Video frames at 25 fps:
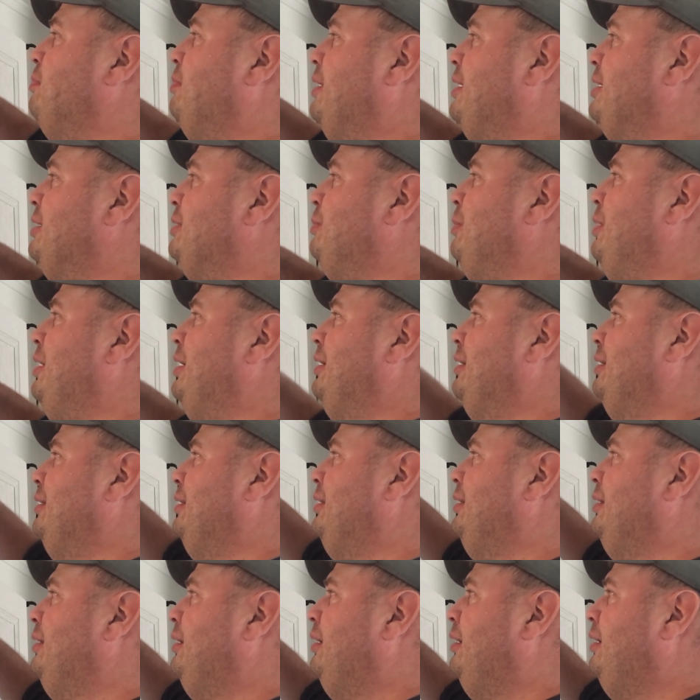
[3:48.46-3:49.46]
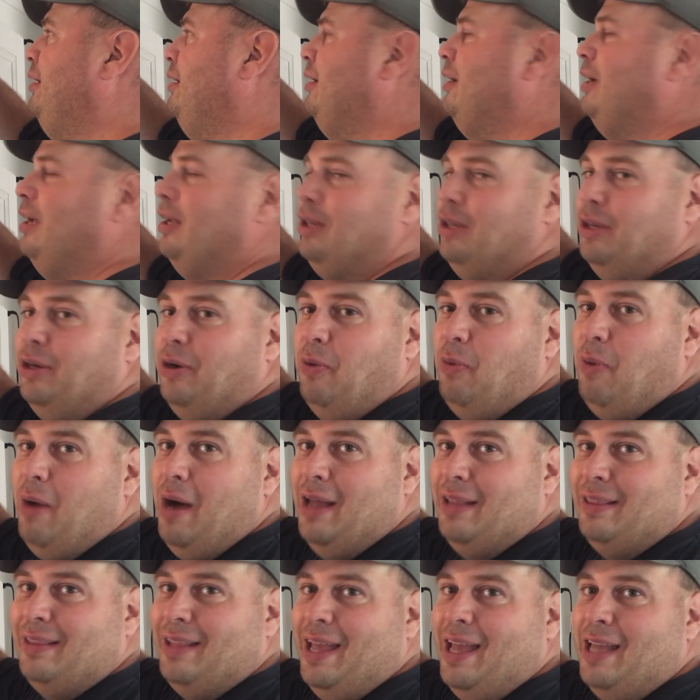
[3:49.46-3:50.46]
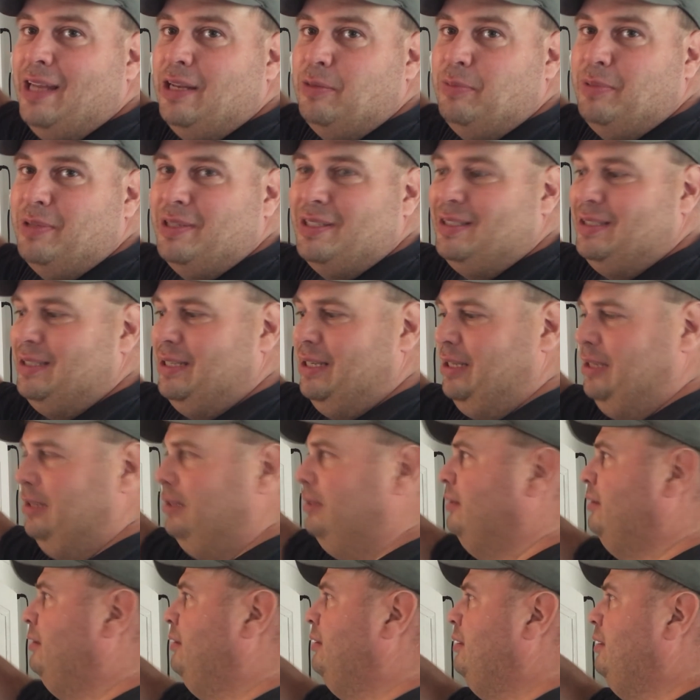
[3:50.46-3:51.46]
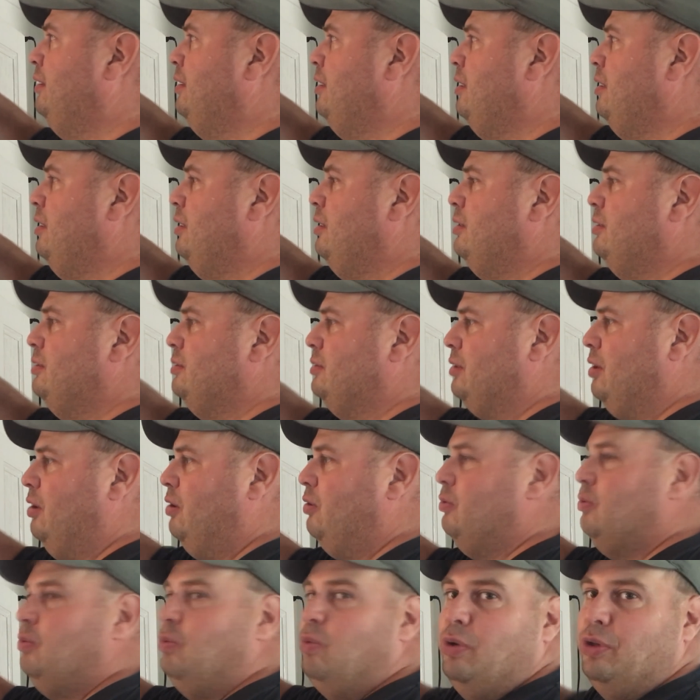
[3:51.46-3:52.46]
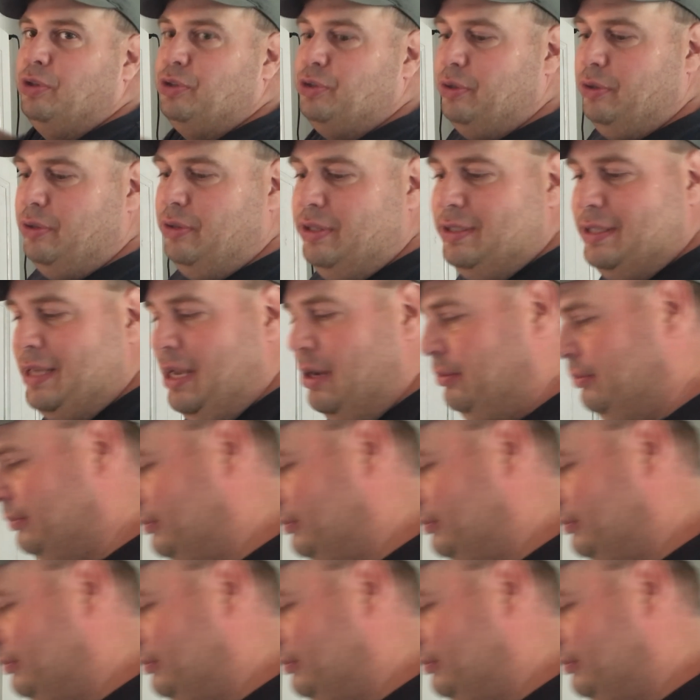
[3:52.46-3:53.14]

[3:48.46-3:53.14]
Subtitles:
placement, and you don't want that to be seen. So we'll drill this out.